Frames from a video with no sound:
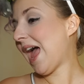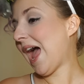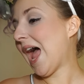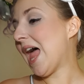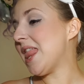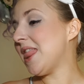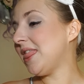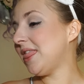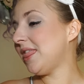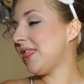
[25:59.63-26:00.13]

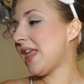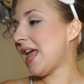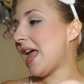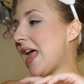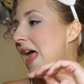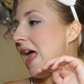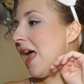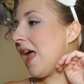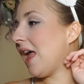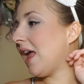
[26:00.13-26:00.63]
And
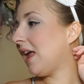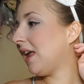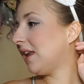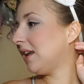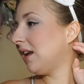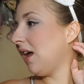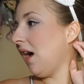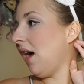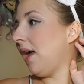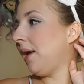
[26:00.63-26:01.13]
then
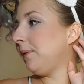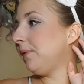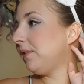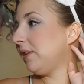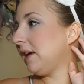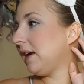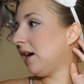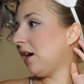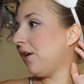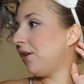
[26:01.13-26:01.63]
I
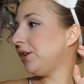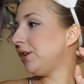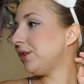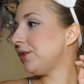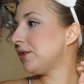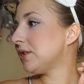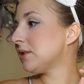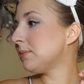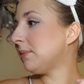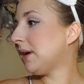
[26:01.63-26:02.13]
think I'll
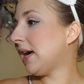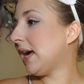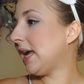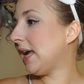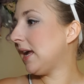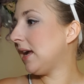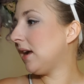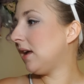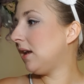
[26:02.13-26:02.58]
use my